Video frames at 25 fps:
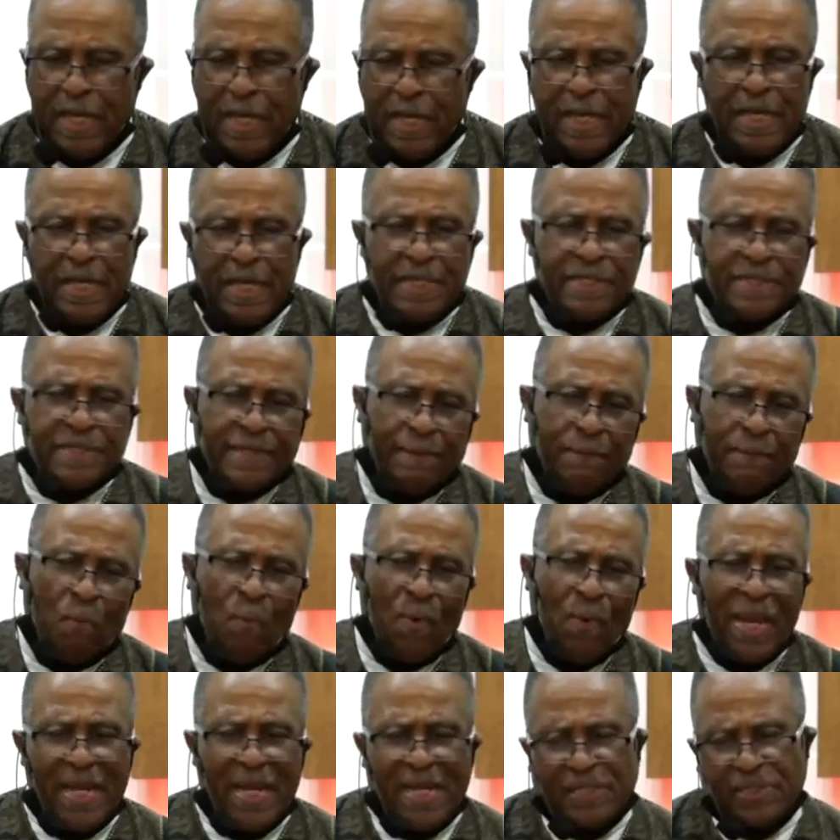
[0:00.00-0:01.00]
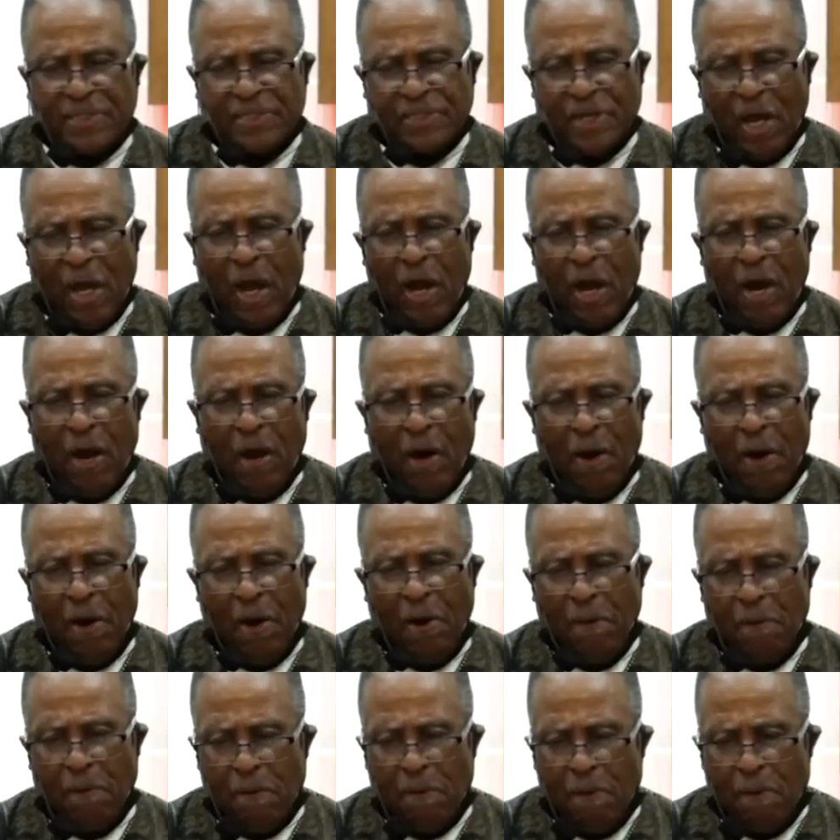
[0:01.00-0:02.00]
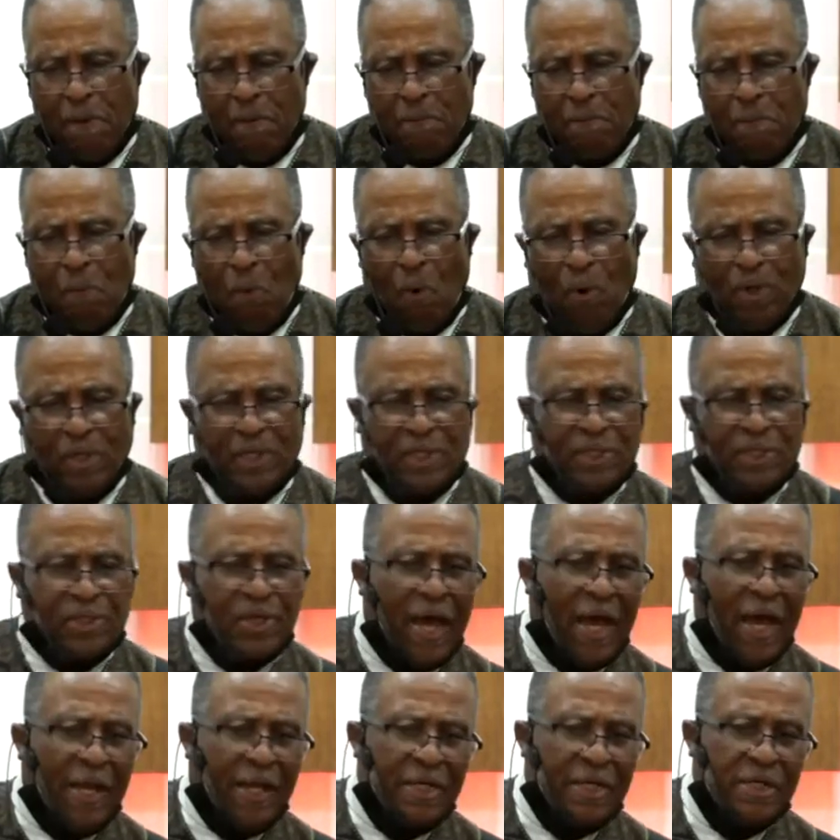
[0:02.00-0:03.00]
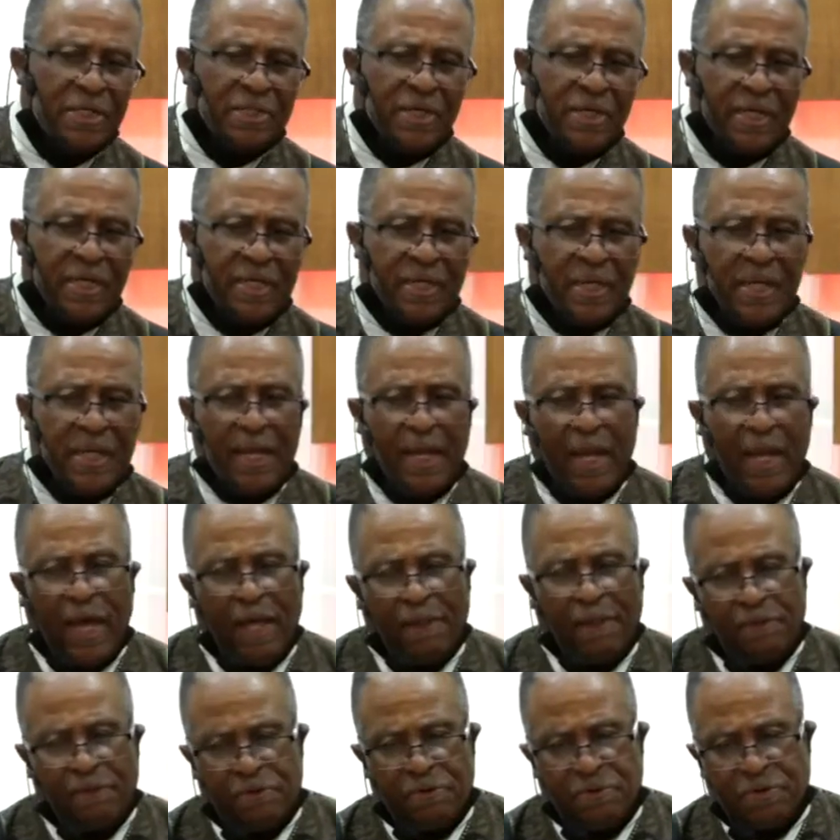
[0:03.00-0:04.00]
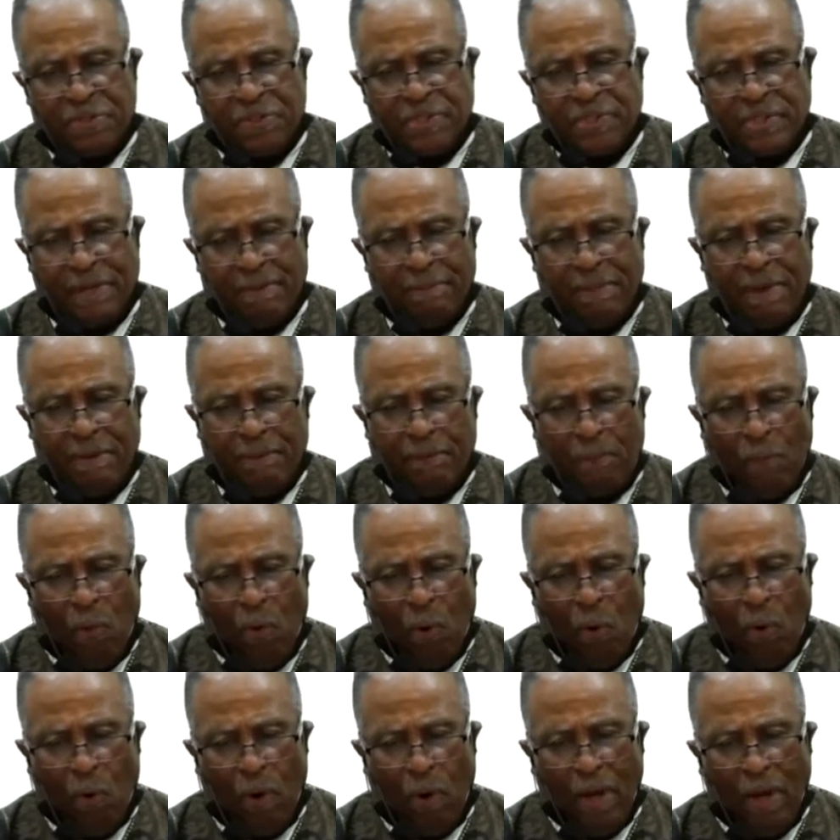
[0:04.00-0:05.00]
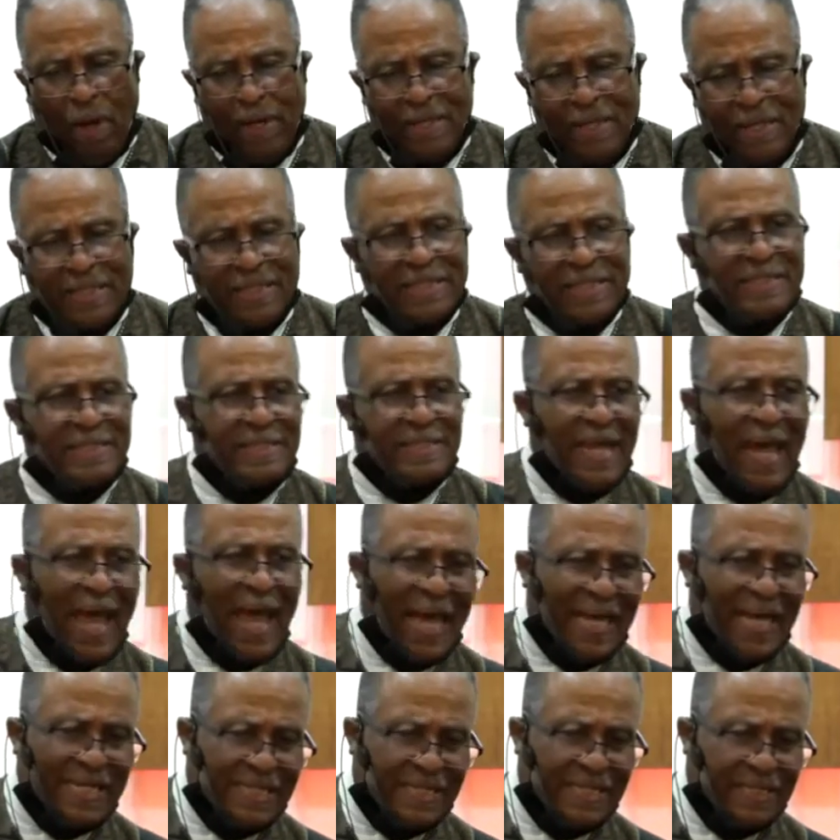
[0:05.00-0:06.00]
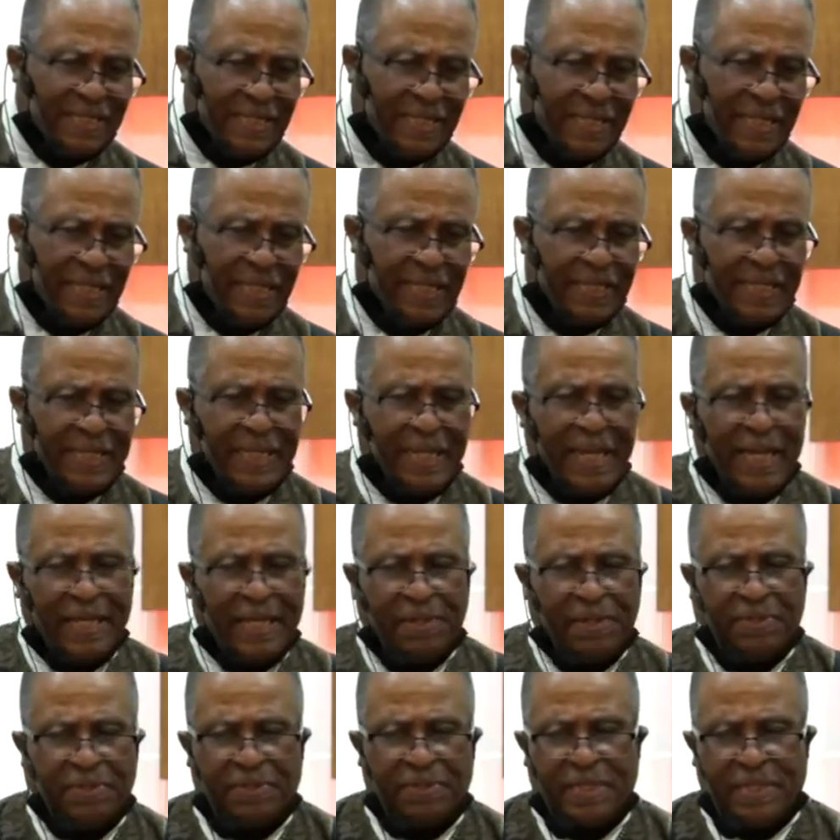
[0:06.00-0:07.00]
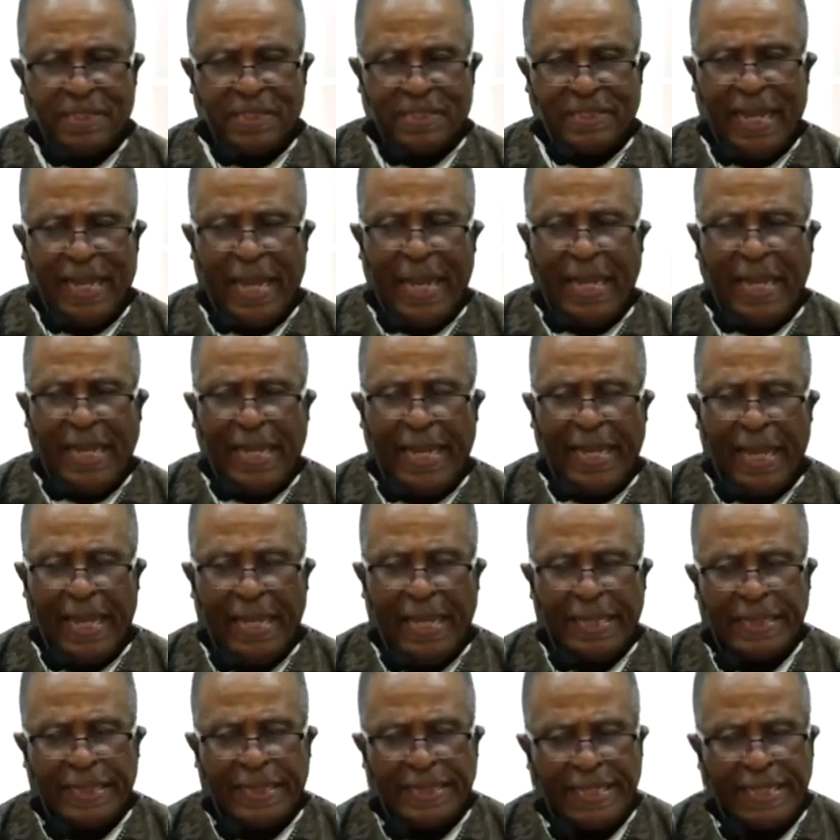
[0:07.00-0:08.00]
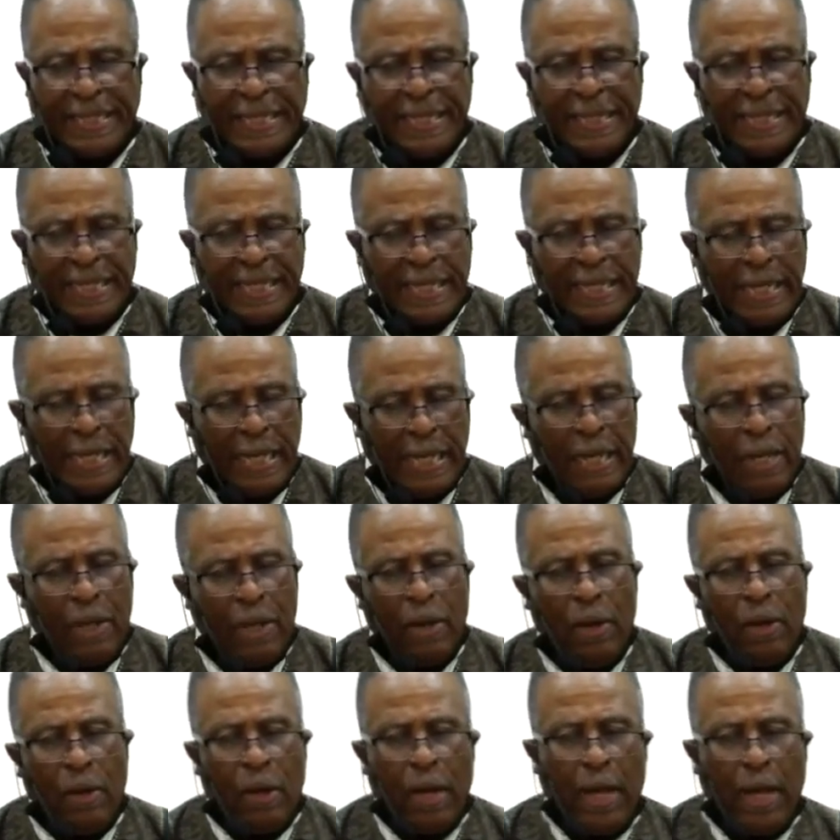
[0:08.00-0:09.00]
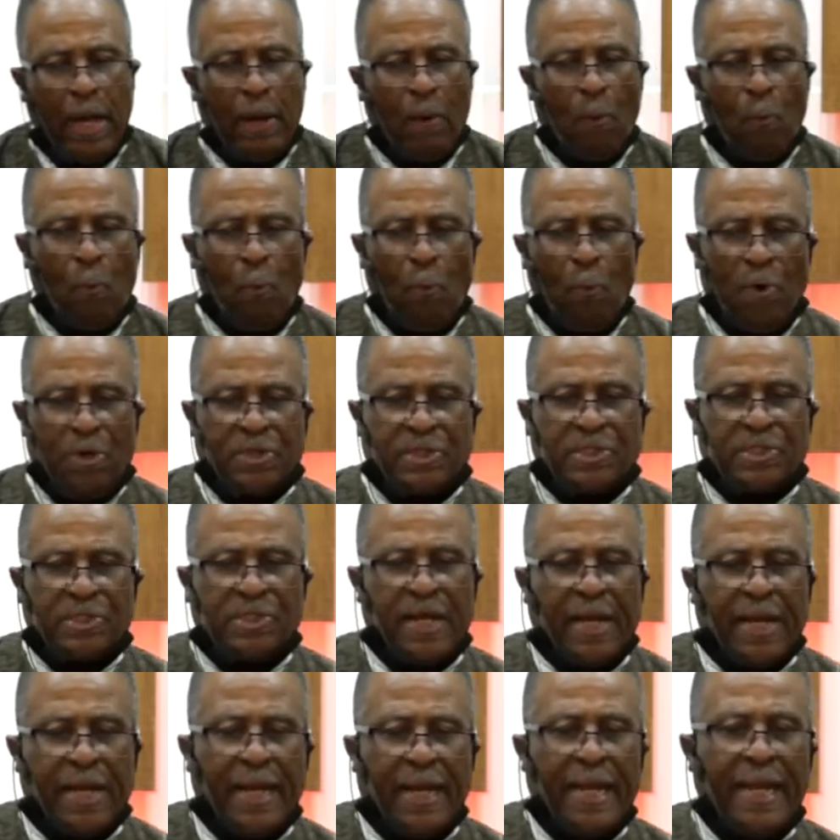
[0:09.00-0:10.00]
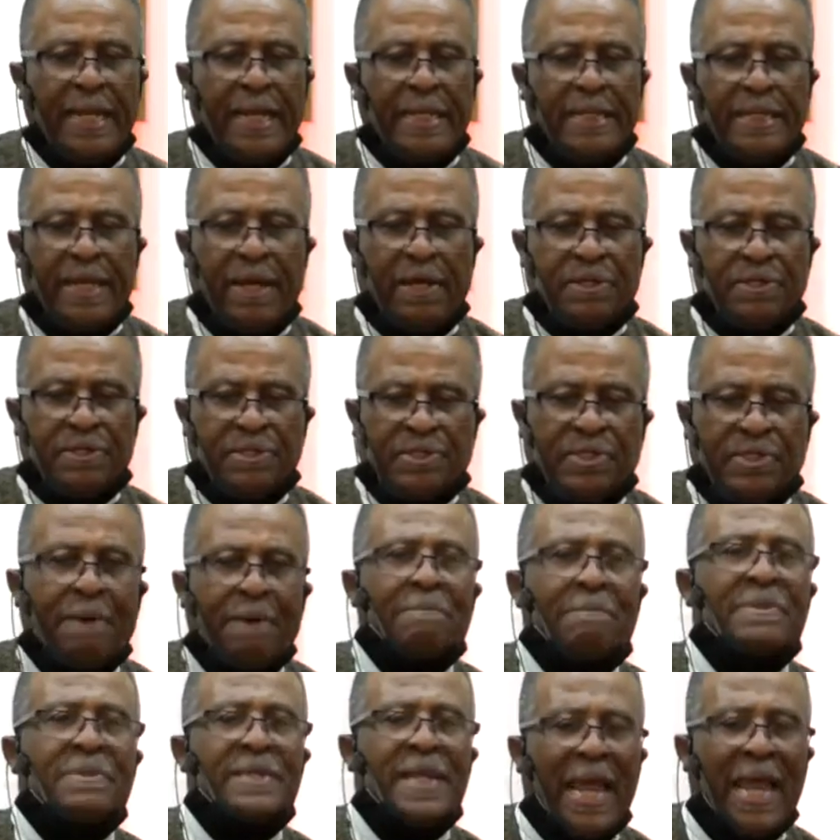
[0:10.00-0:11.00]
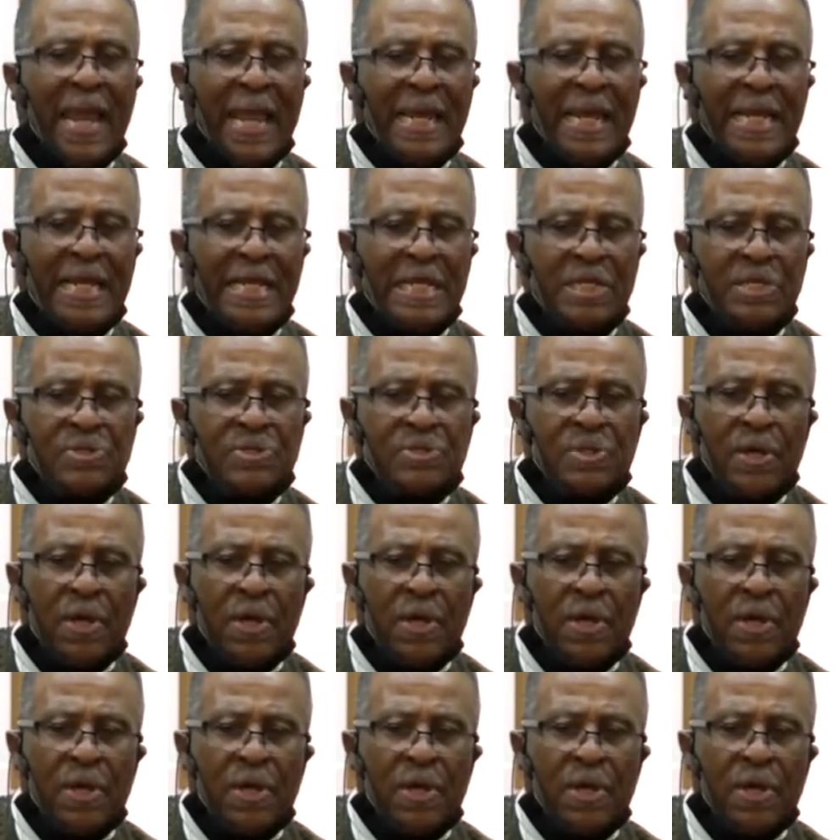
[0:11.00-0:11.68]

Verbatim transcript: Some weeks are more challenging than others, some are more taxing than others. It's like in the uh, work setting, there are some days